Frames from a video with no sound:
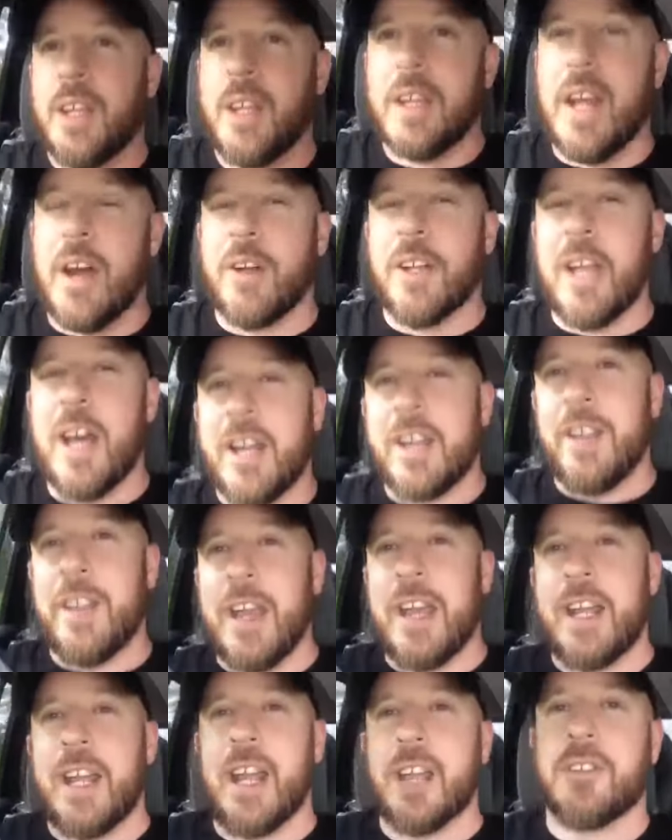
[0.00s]
Now a lot of
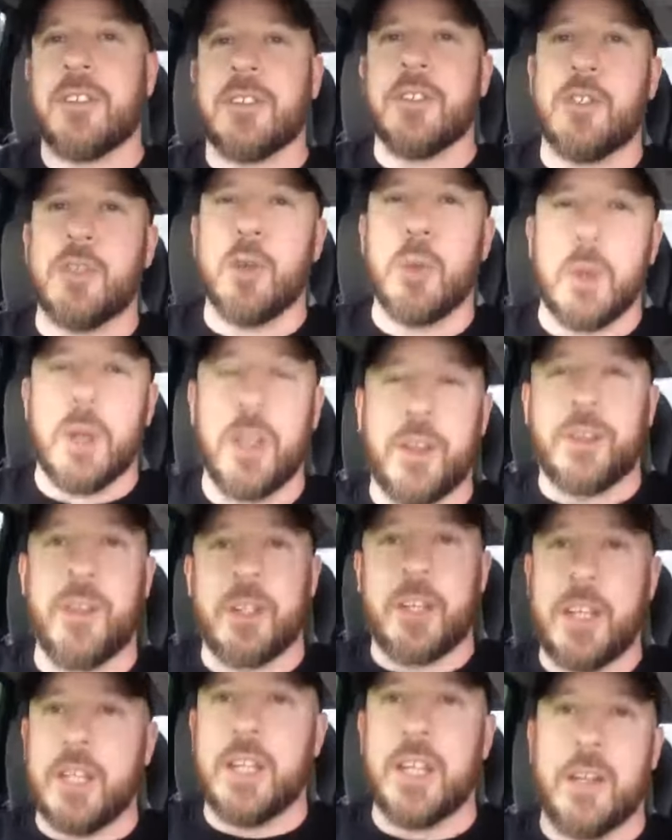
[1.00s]
that has to do with
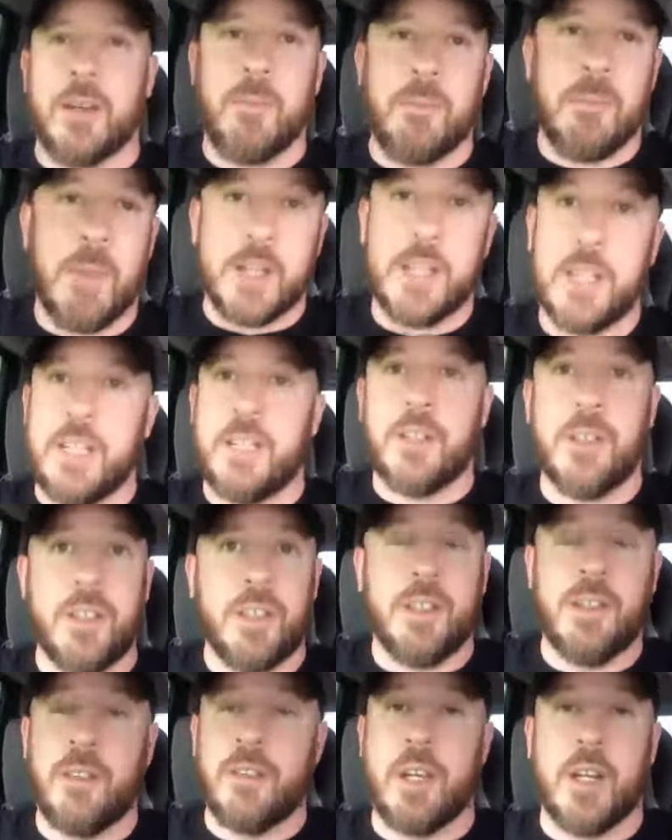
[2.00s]
again
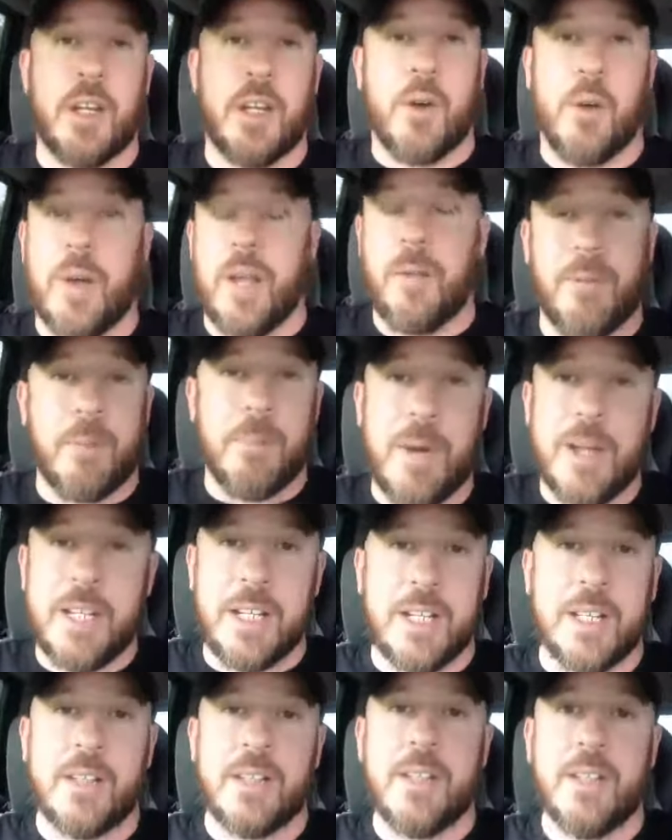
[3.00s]
money. They don't have the
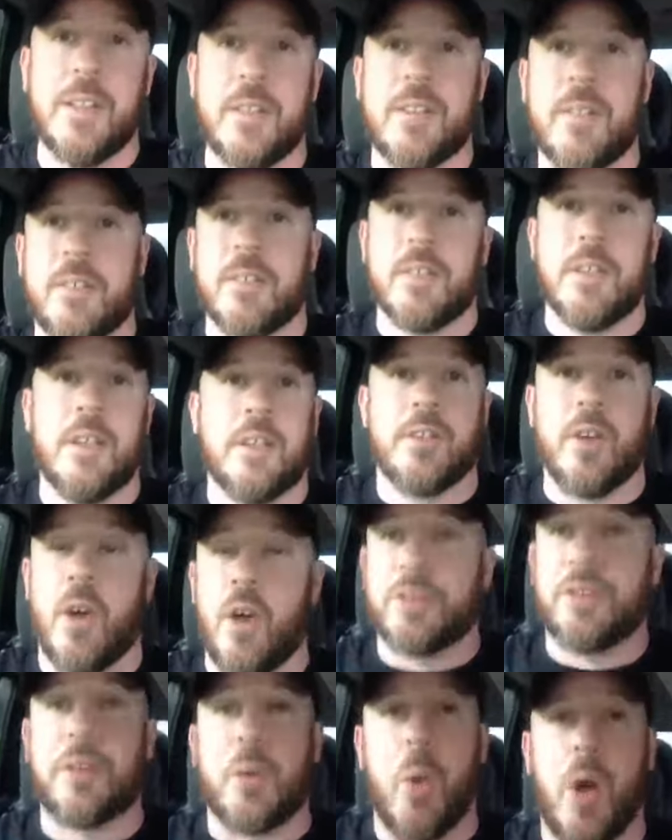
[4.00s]
money. It's it's
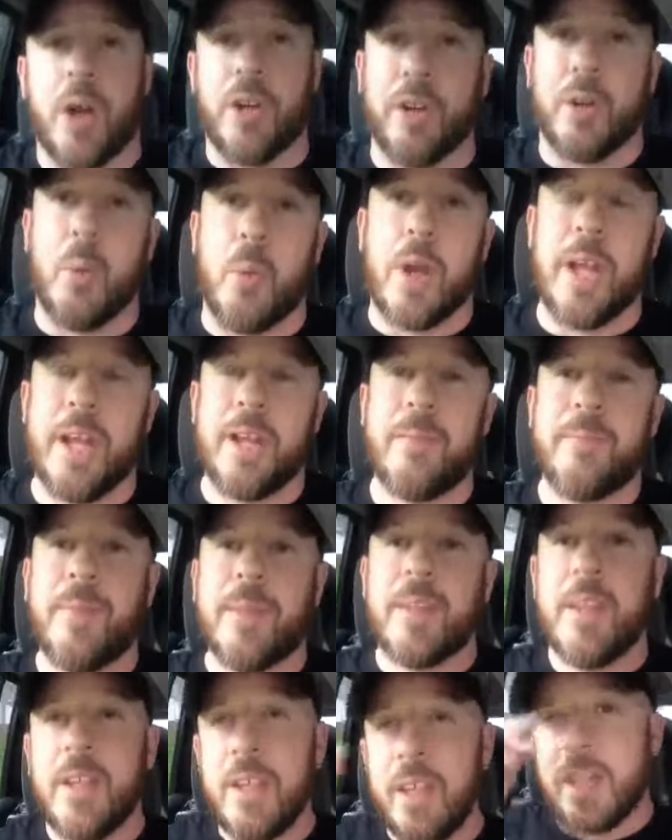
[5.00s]
all squandered away,
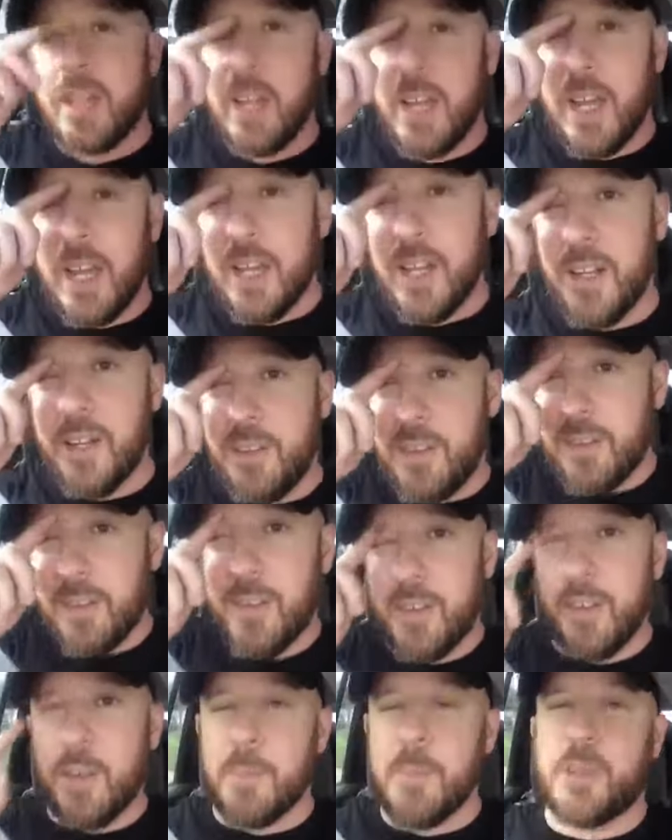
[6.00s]

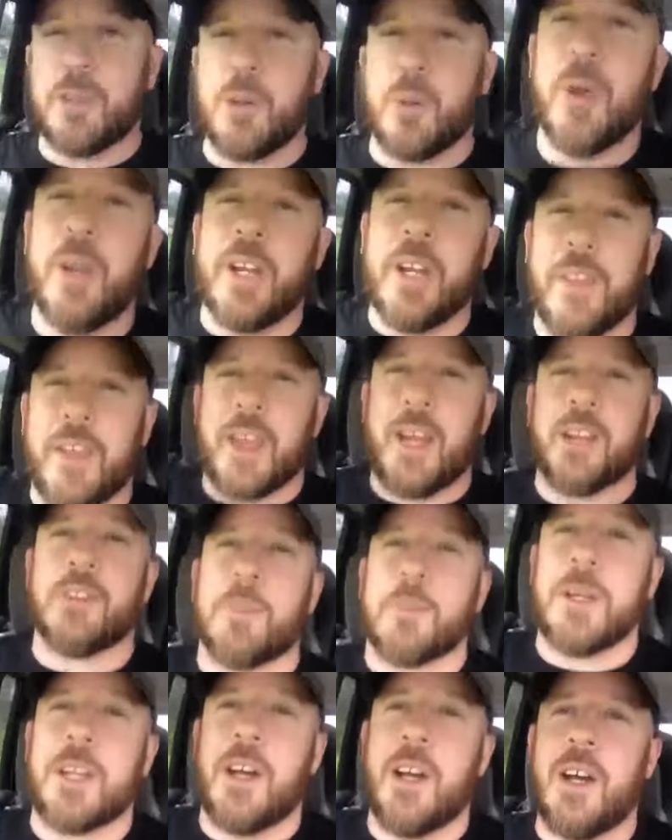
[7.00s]
and the majority of that is
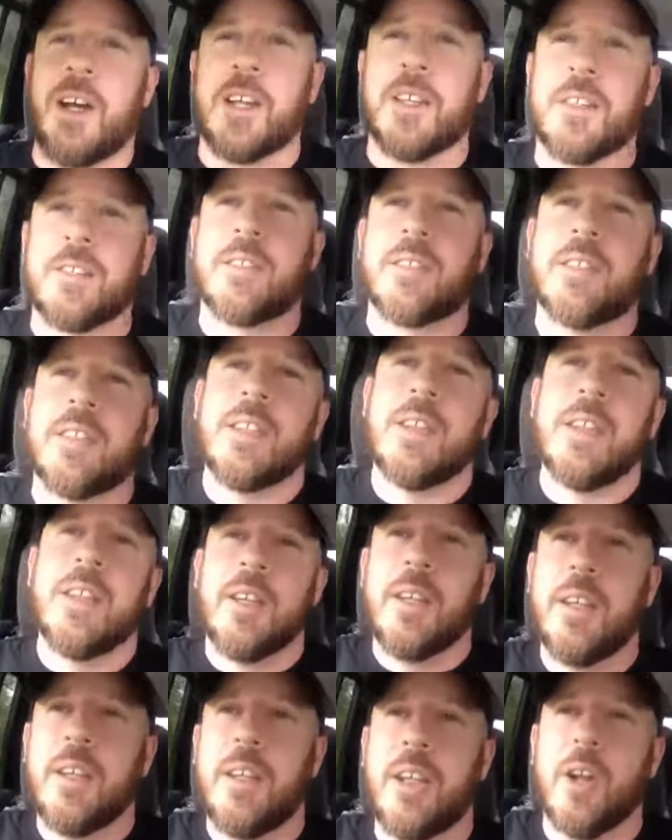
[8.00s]
because
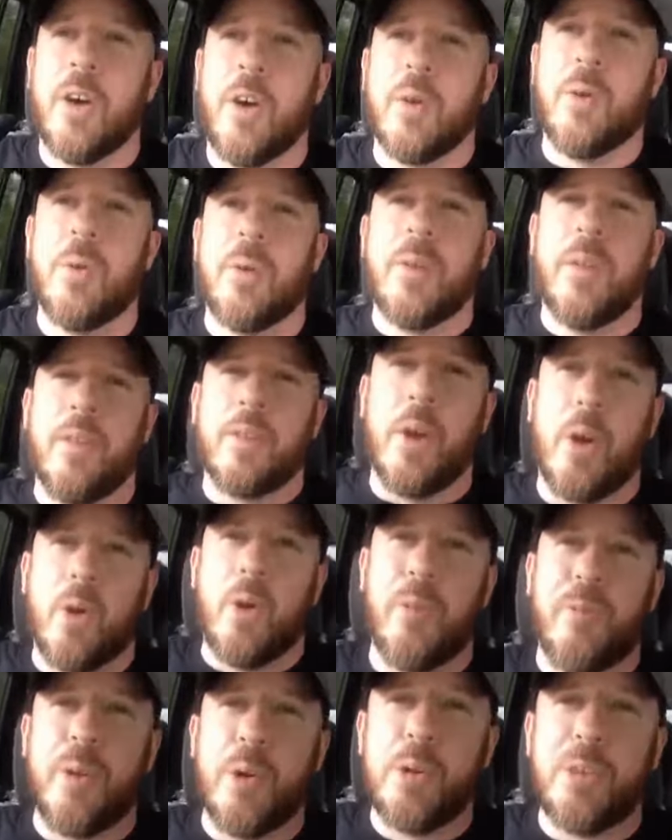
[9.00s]
you know the
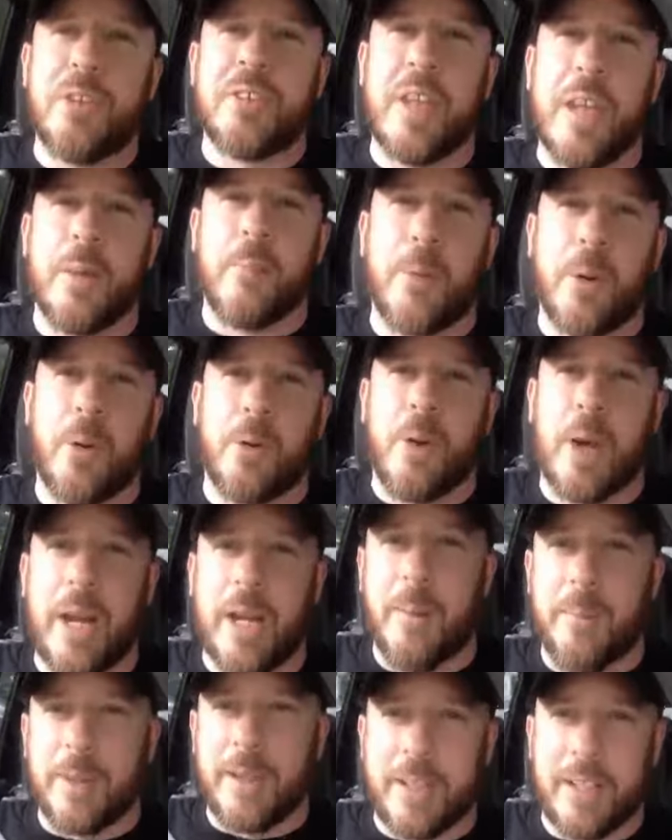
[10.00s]
whole food stamp
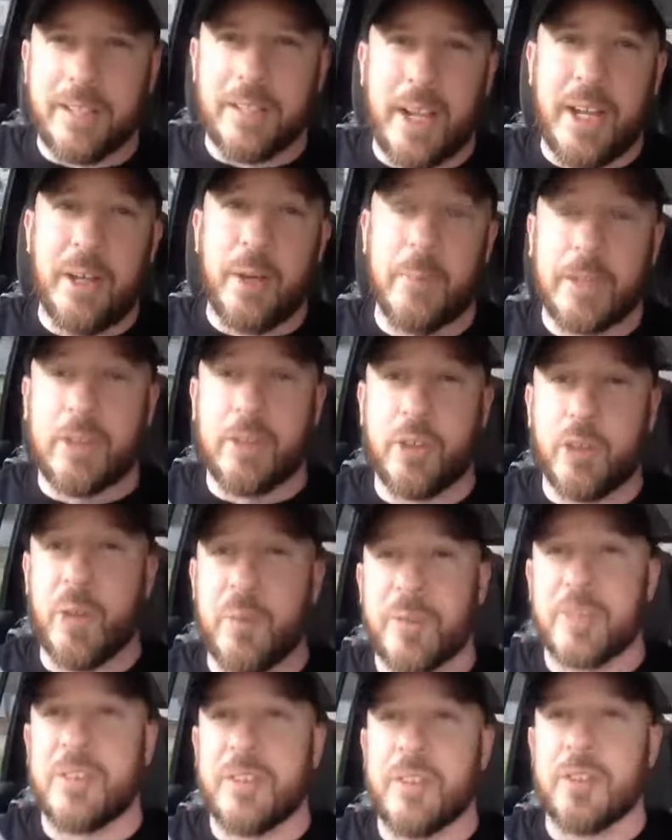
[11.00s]
program and the entitlement
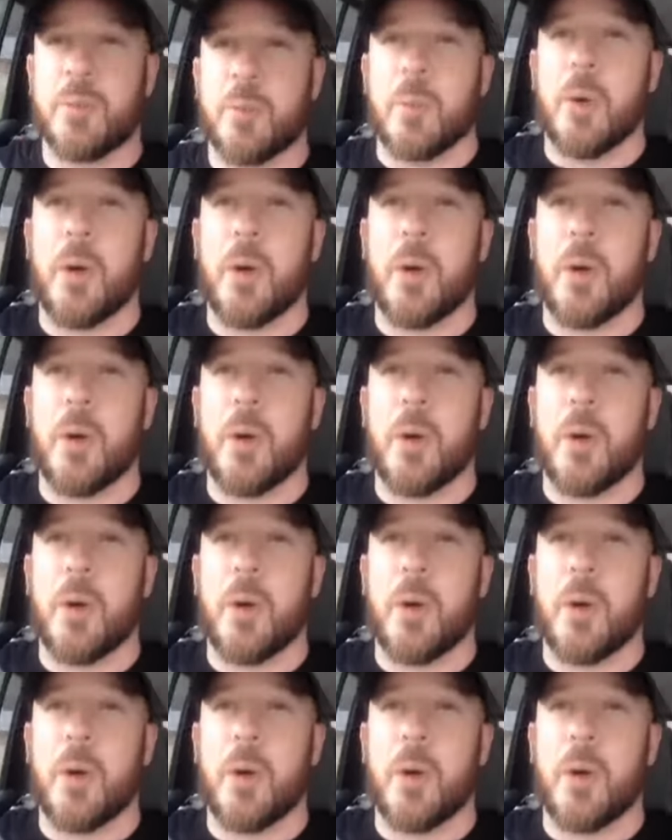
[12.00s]
services